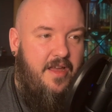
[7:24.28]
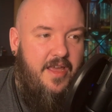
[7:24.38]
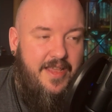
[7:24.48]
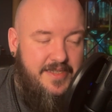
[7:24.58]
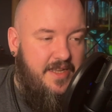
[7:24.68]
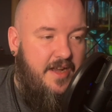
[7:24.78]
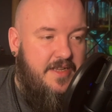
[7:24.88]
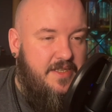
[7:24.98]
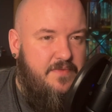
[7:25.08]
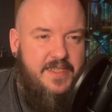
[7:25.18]

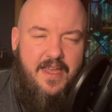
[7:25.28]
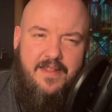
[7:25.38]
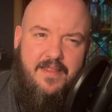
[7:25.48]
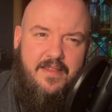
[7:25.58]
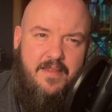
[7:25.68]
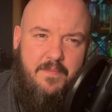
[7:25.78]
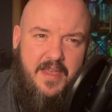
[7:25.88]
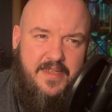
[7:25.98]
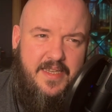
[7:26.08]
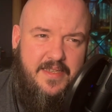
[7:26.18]
Insiders have said that the
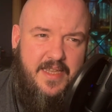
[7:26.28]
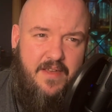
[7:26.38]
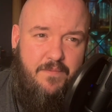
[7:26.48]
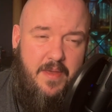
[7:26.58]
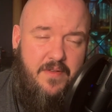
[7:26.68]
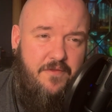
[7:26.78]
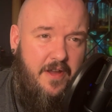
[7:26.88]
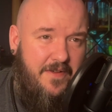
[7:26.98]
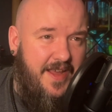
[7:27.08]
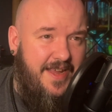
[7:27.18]
meetings have been
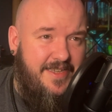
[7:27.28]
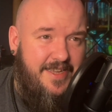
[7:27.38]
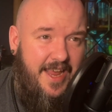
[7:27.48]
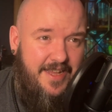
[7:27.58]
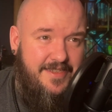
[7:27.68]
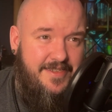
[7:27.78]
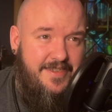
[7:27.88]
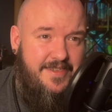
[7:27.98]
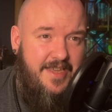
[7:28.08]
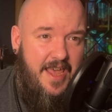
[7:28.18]
very
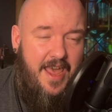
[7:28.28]
intense,